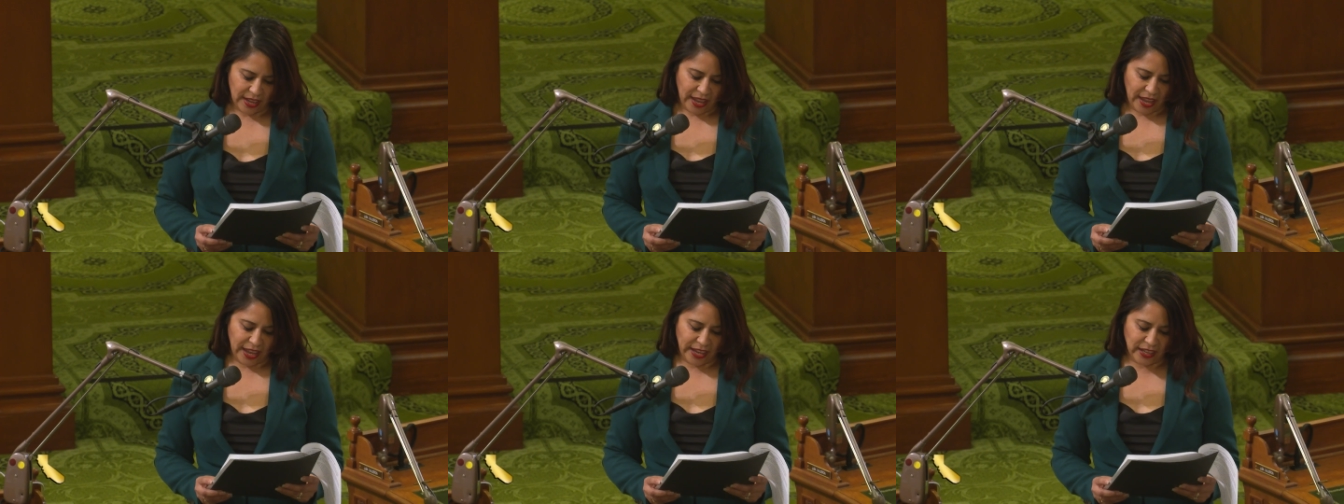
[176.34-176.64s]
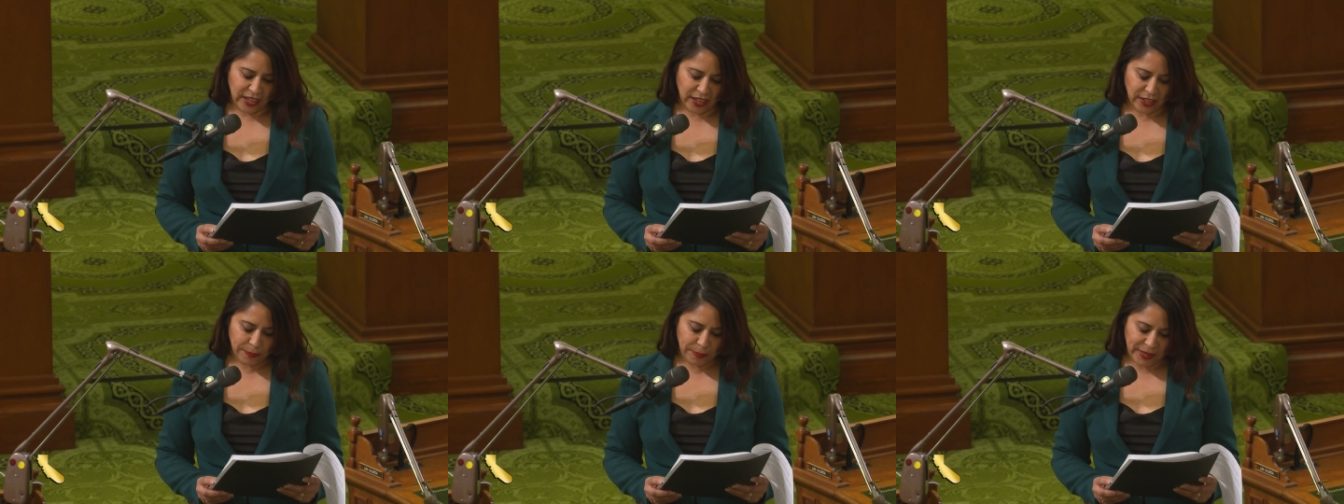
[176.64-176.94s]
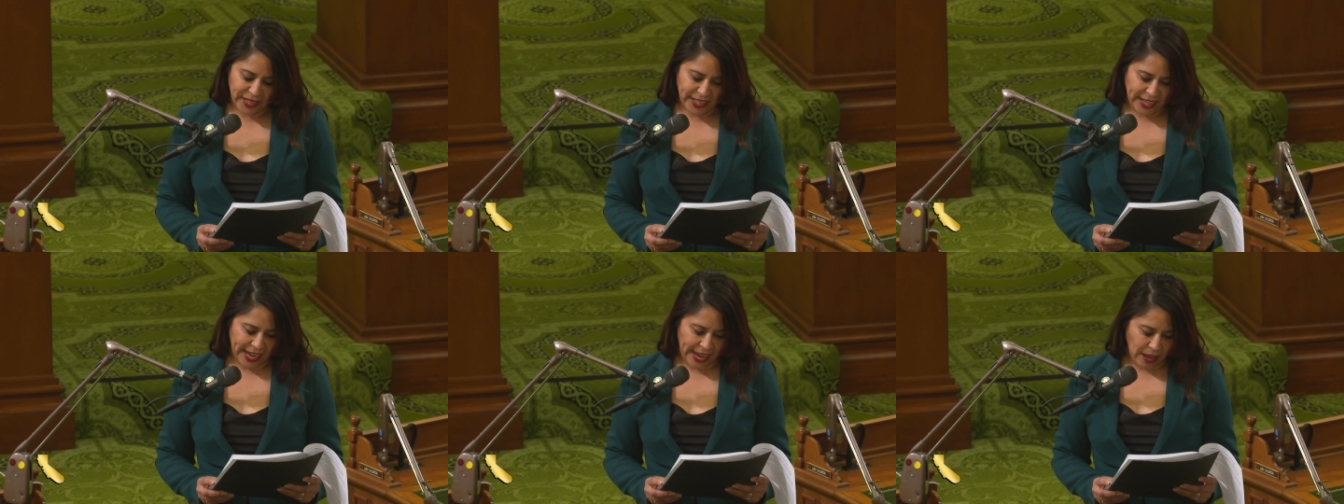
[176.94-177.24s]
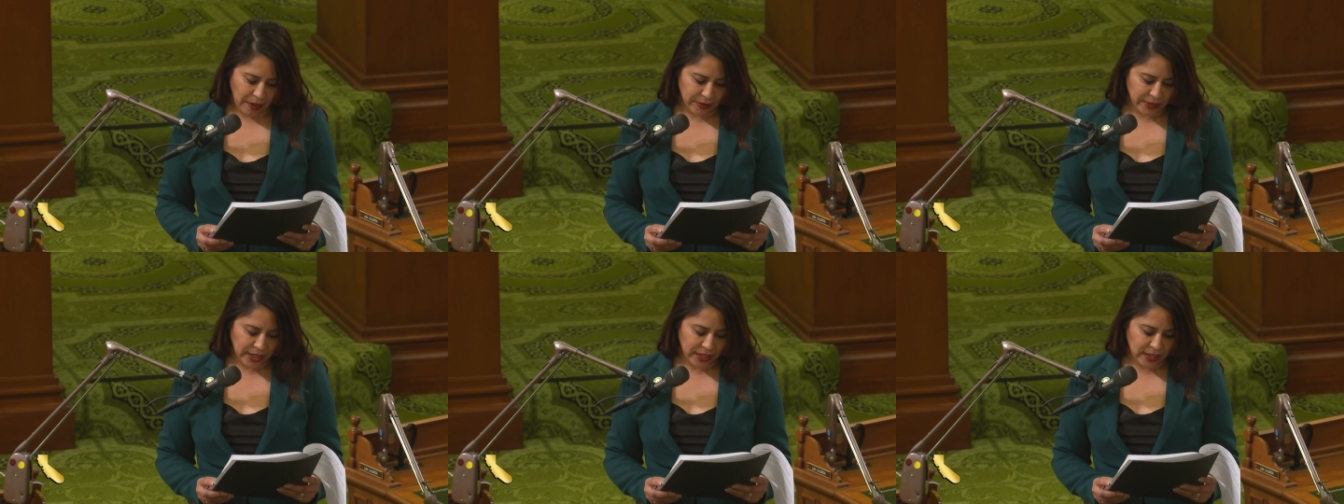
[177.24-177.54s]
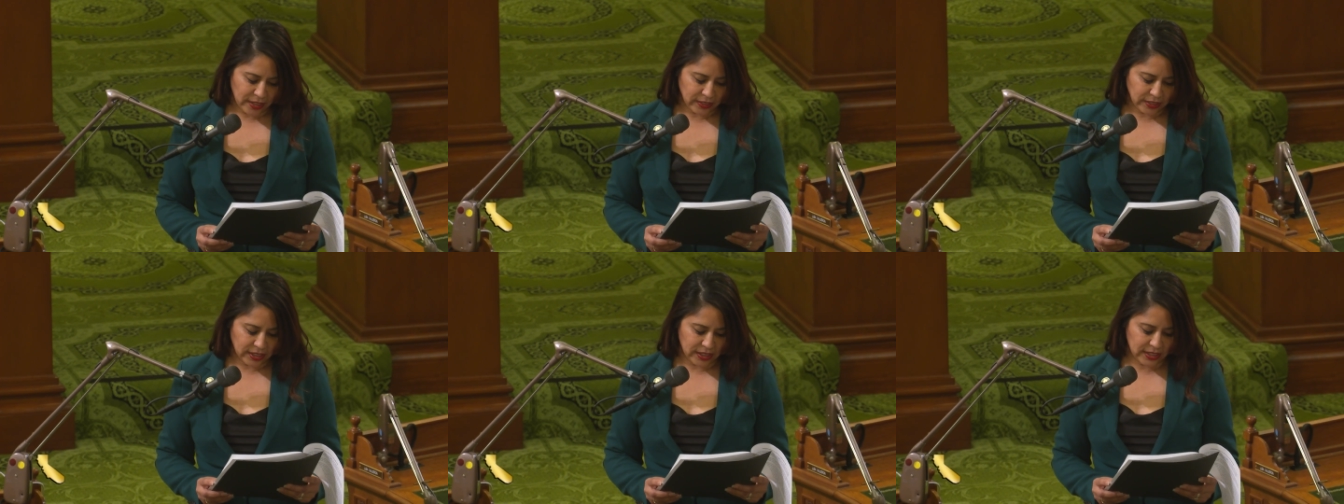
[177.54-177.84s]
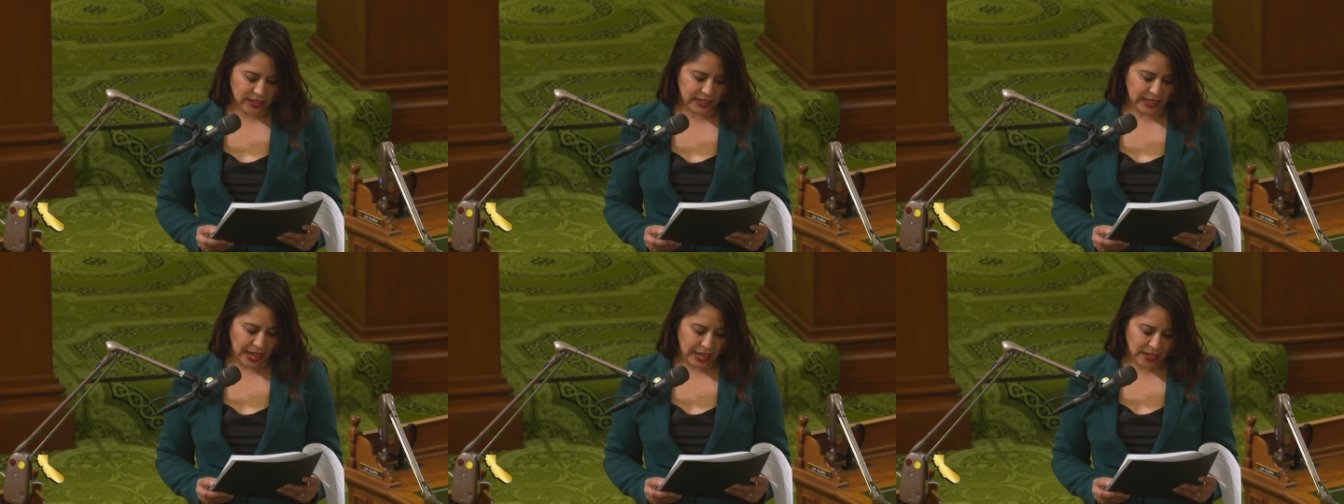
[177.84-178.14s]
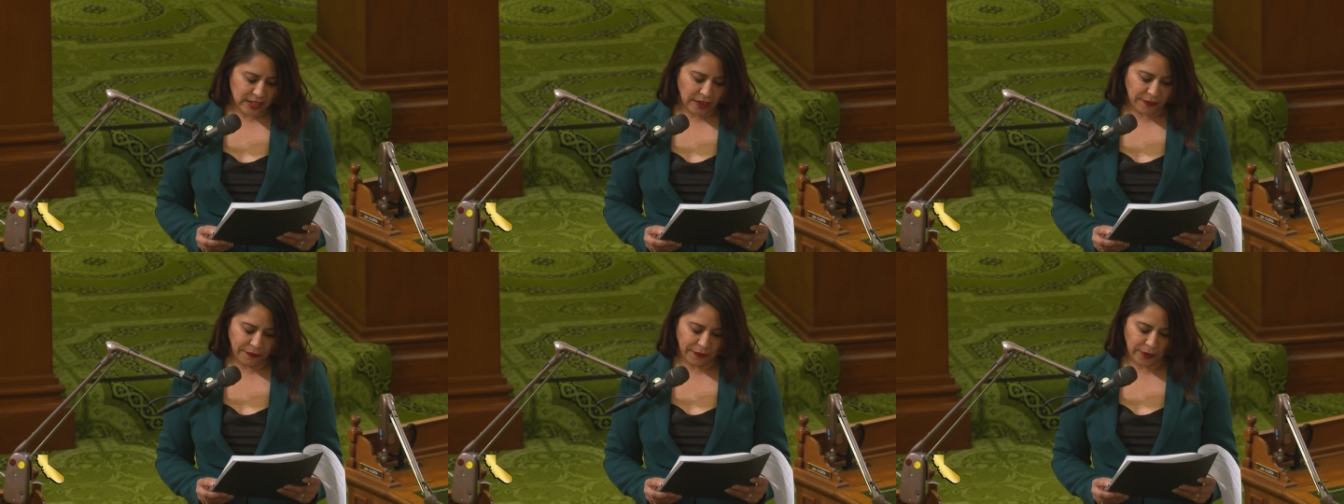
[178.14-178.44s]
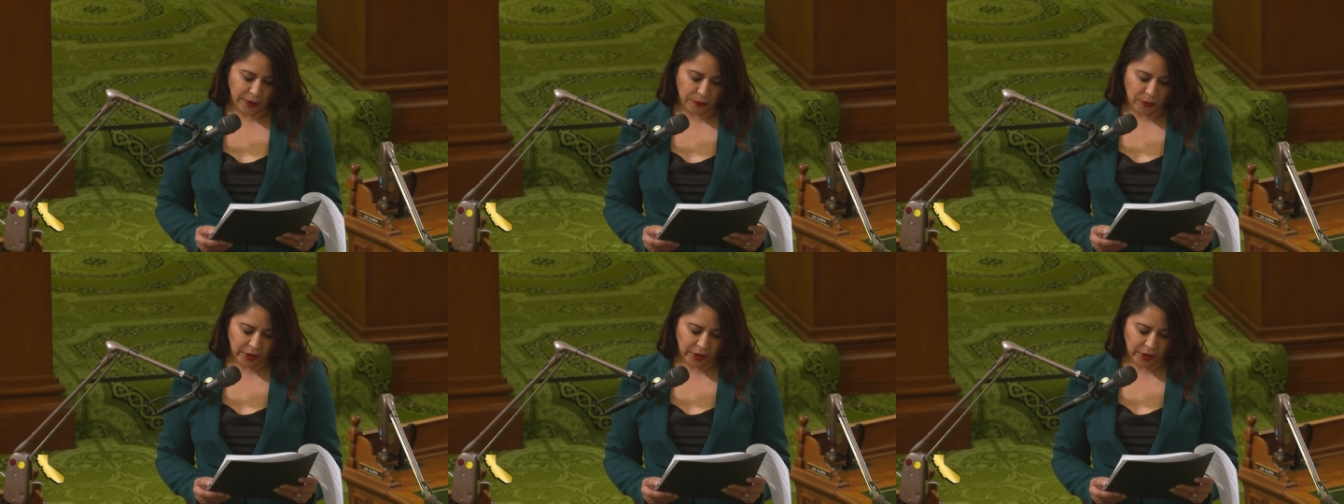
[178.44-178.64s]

and could be counted to stand up for